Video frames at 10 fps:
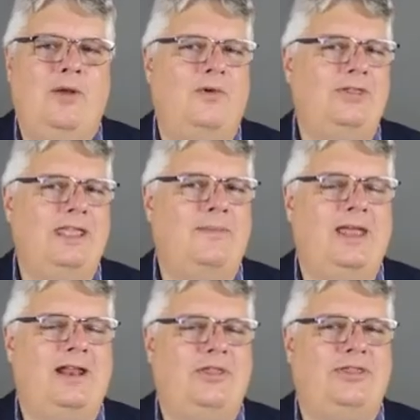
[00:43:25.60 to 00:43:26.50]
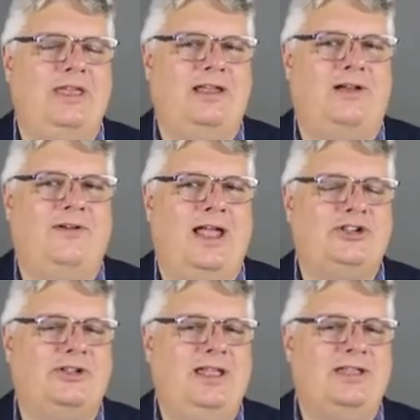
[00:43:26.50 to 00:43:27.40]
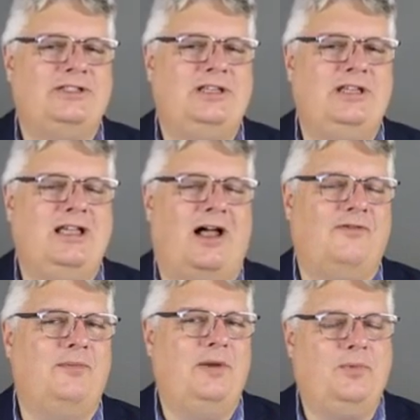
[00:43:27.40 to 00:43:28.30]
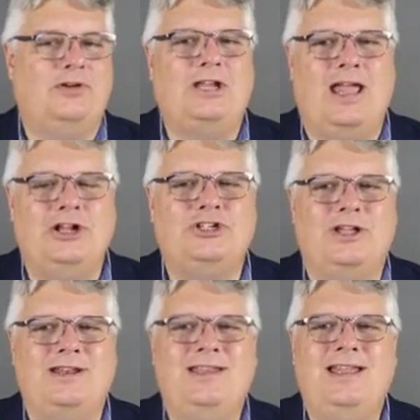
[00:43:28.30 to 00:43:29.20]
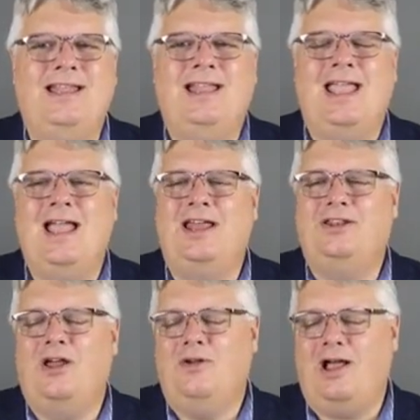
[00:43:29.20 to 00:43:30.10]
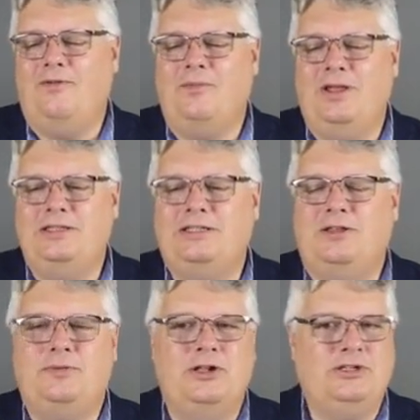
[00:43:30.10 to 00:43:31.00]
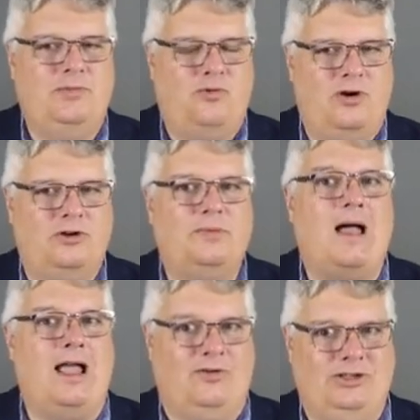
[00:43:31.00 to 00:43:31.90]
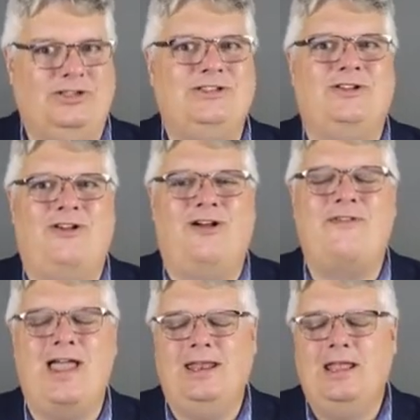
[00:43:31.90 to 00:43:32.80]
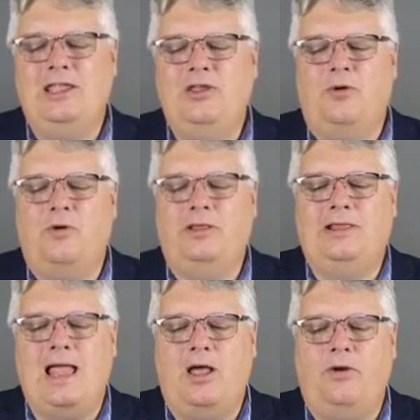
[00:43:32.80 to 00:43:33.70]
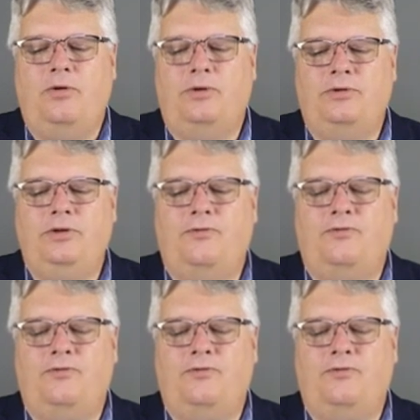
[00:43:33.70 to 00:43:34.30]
And one thing you may not think of, actually, is government protection. And now governments, especially in more democracies and all that, allow